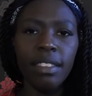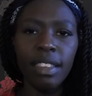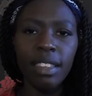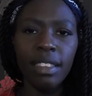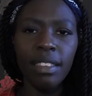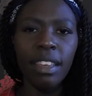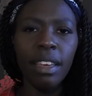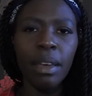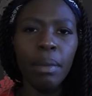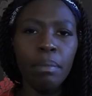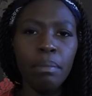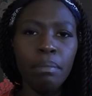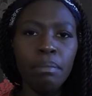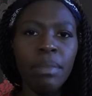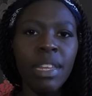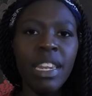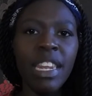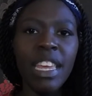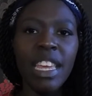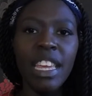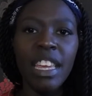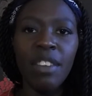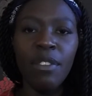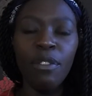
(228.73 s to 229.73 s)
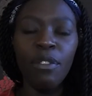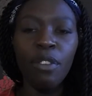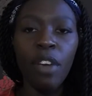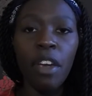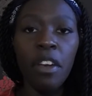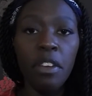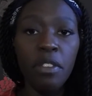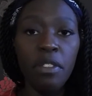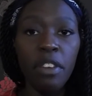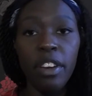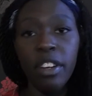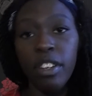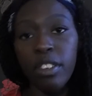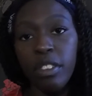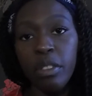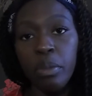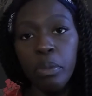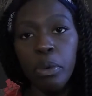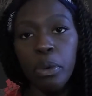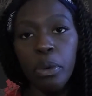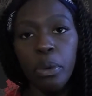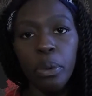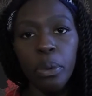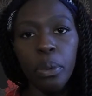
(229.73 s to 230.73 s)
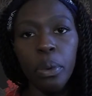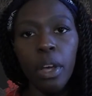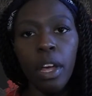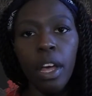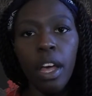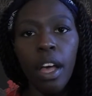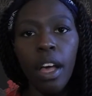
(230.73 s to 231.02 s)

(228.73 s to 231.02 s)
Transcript: It's like a mini, very, very small